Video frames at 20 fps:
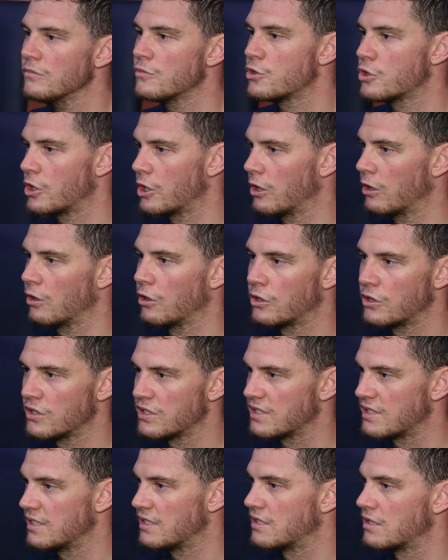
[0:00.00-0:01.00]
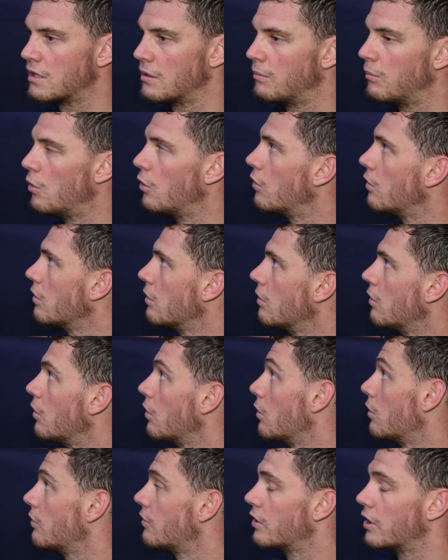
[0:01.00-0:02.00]
trying to learn the system all
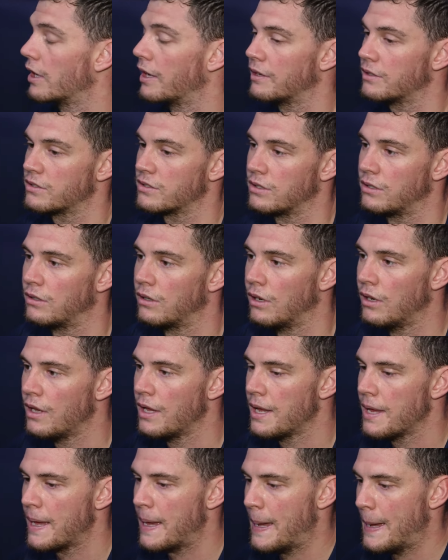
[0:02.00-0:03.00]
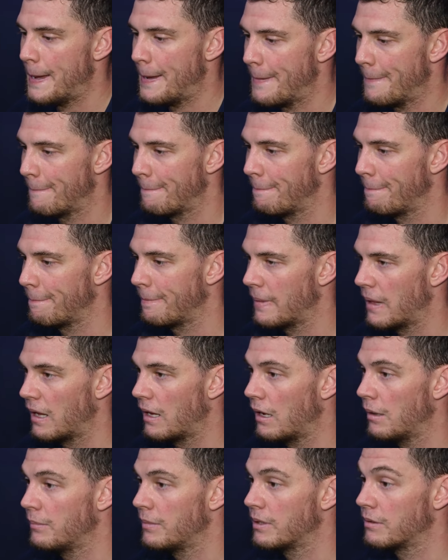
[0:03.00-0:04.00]
over again. So
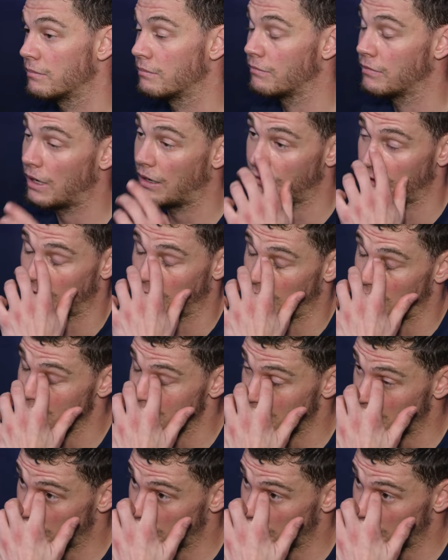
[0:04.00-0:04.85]
I mean, I think last